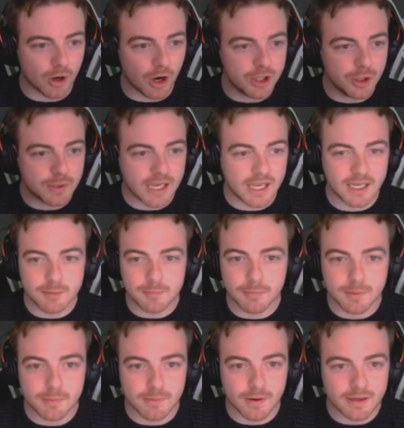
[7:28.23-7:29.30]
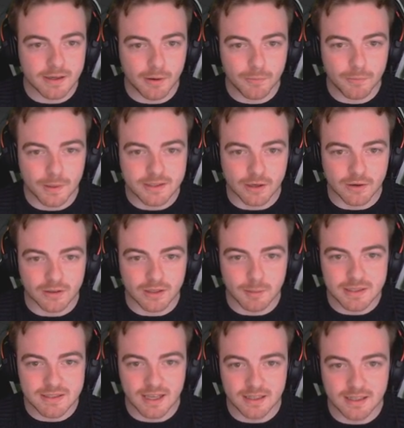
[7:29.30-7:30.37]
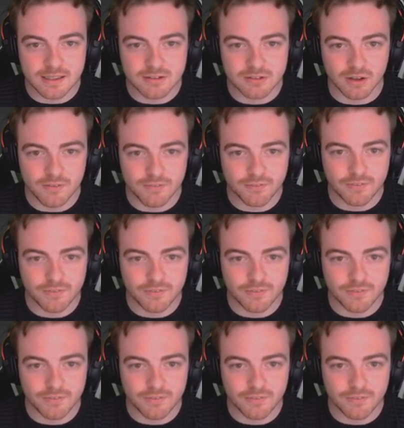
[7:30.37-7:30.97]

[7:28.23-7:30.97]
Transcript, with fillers: you kidding me right now? Wait there, let me take these off.